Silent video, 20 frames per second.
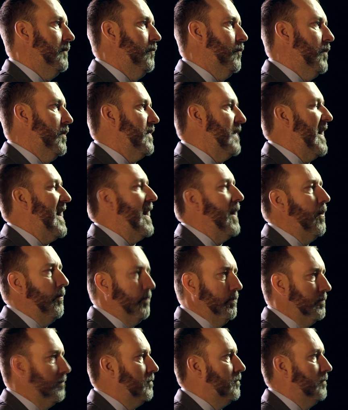
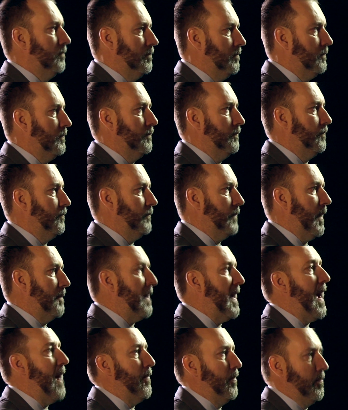without
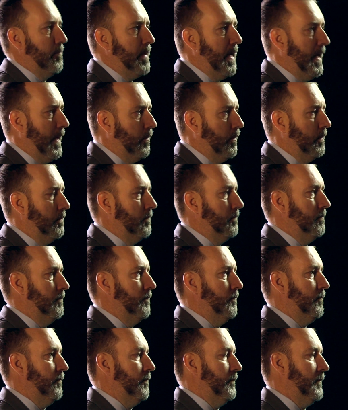apparent power.
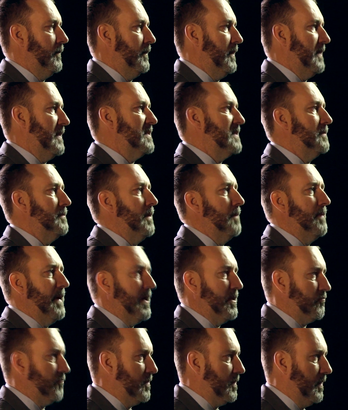There needs to be a
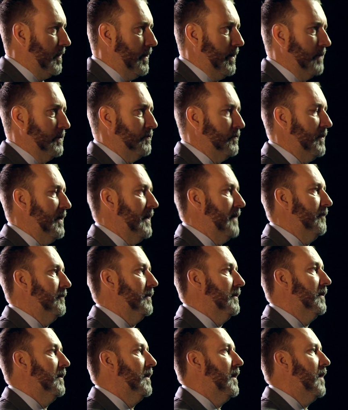battery that lasts
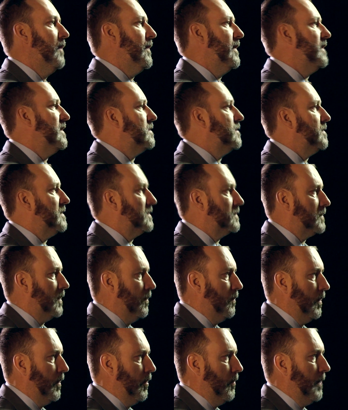forever. They need to be
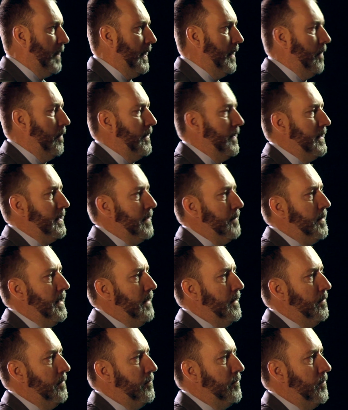so low power they get
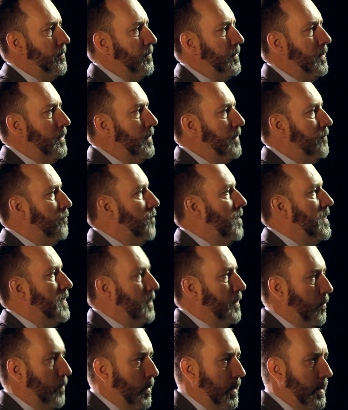power from
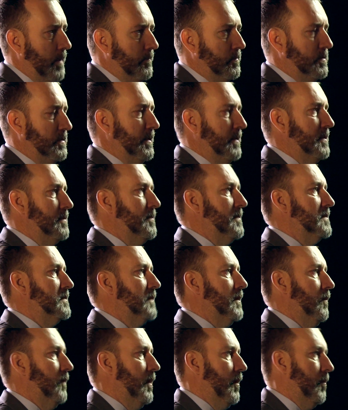radio waves. They need to be
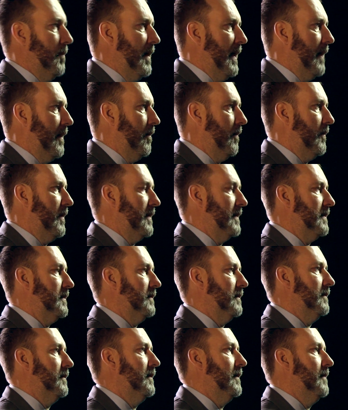so low power they
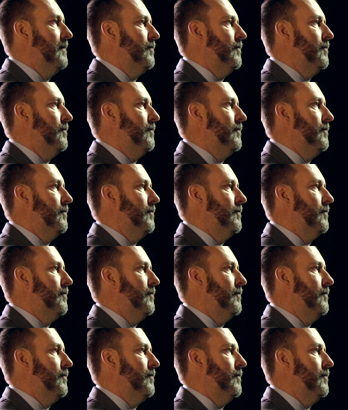can